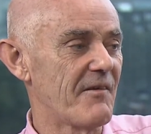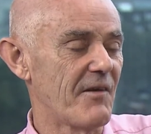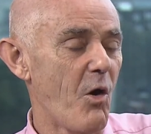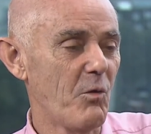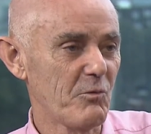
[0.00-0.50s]

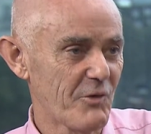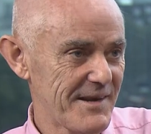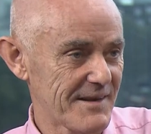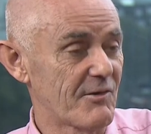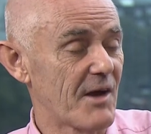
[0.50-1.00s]

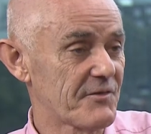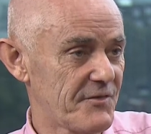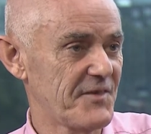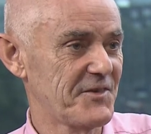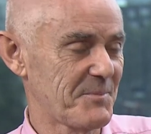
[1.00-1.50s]
Already around
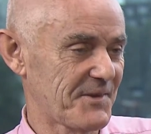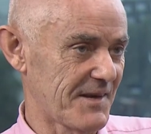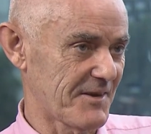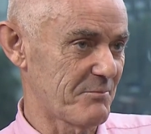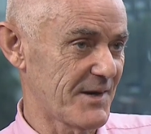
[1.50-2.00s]

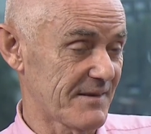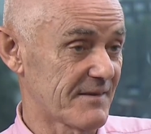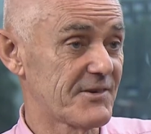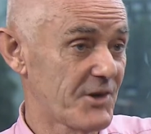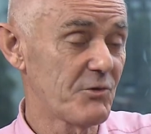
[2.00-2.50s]
50% of
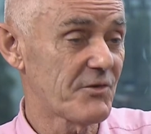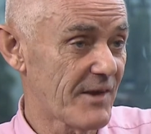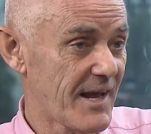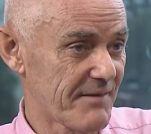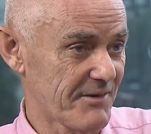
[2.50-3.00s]
Britons don't
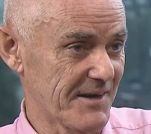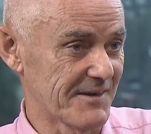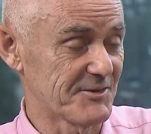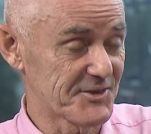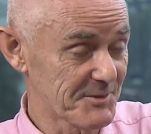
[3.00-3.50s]
fly every
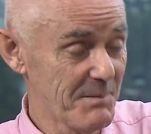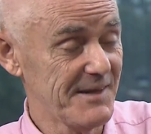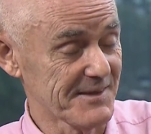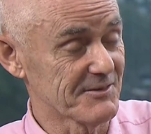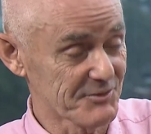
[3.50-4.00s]
year, which is
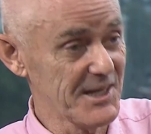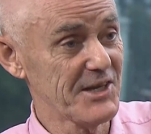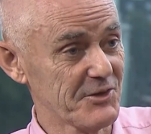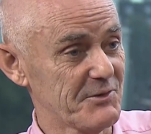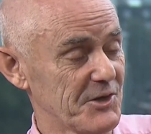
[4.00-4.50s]
amazing. It's really
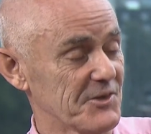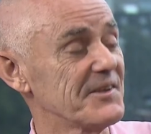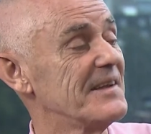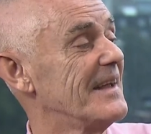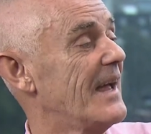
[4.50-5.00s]
good news.
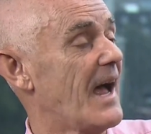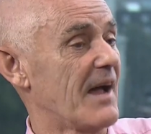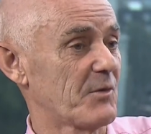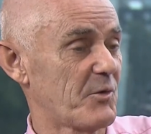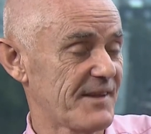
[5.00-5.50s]

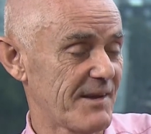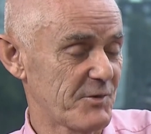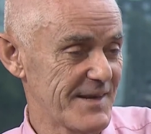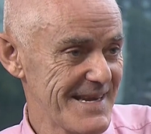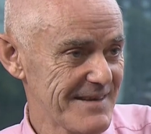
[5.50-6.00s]
And so what we're saying
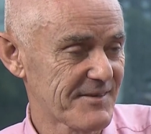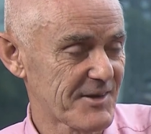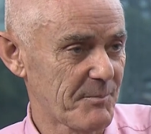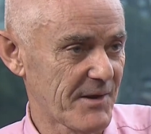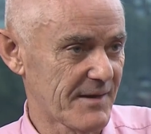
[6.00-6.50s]
is we need to
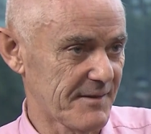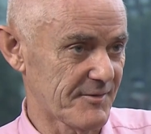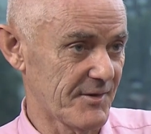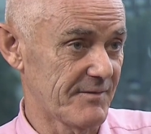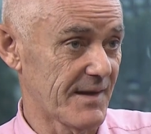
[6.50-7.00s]
stop the
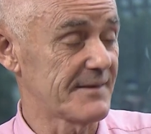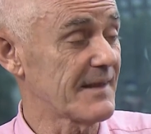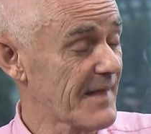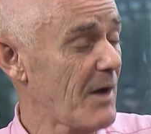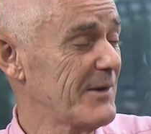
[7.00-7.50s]
unnecessary flights,
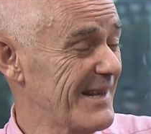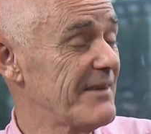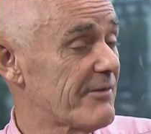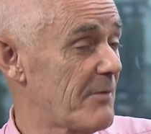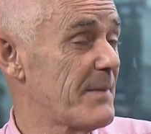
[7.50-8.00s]
and that would
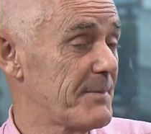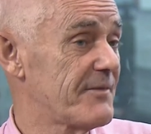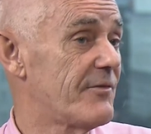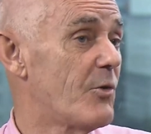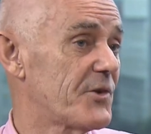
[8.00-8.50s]
leave around maybe
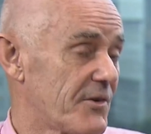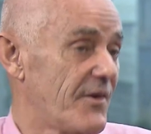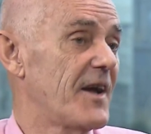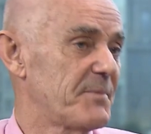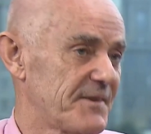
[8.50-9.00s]
4 to
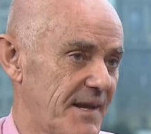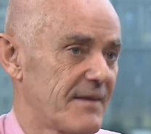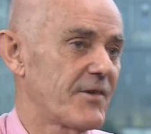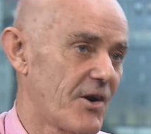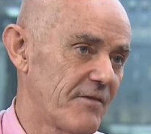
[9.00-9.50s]
5%
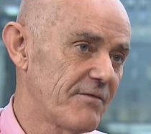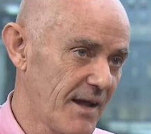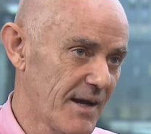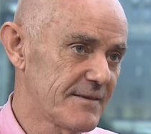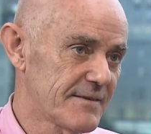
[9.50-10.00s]
of current
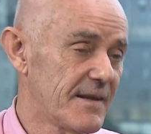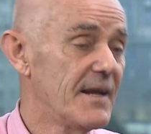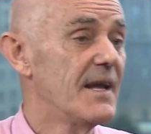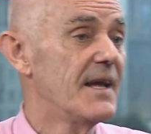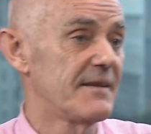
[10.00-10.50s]
flights
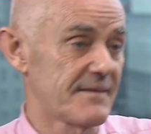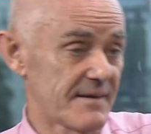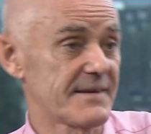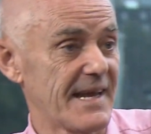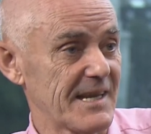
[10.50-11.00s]

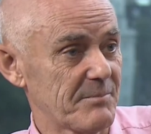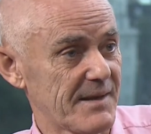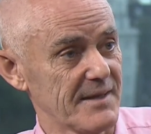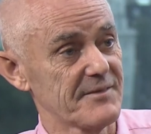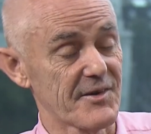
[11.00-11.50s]
still taking
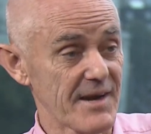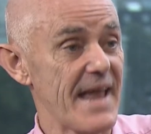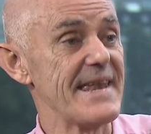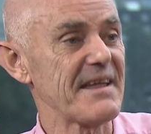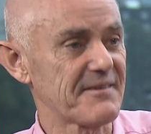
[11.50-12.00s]
place for
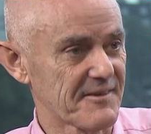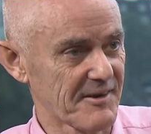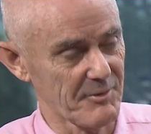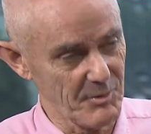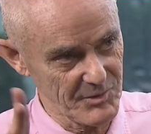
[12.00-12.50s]

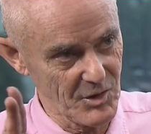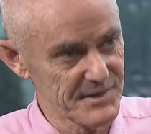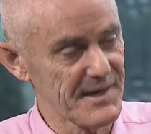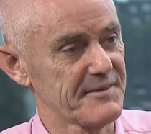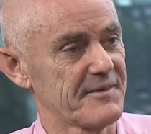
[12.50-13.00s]
necessary, what we call
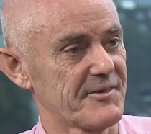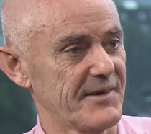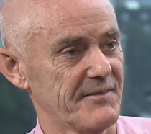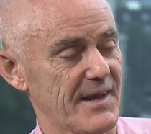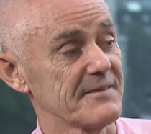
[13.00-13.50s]

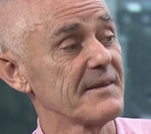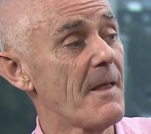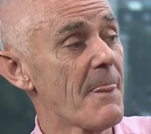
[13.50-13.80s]
necessary events.